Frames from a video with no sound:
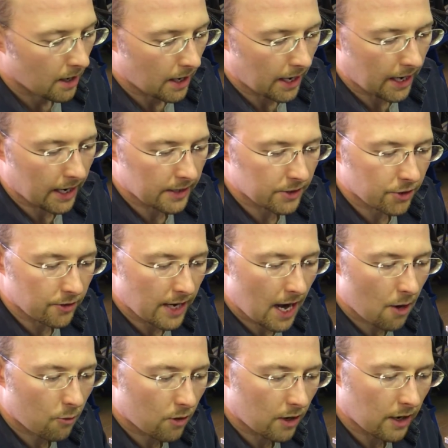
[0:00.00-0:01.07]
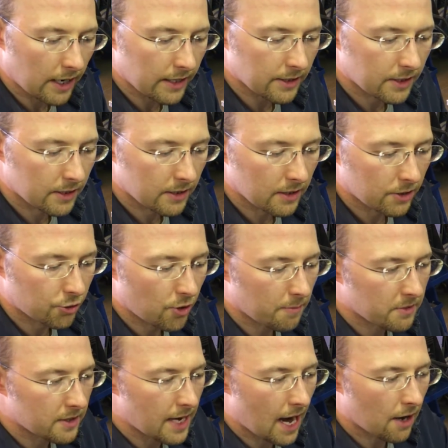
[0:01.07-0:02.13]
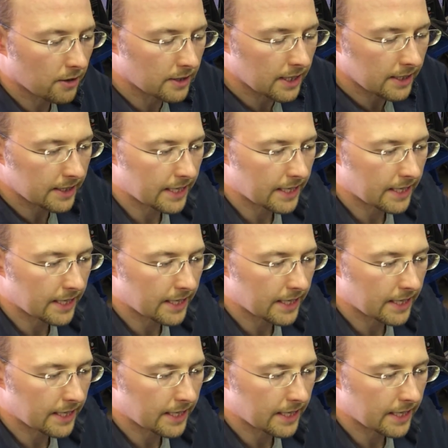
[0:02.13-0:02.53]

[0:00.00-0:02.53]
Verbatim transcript: And so now we're as stripped down as this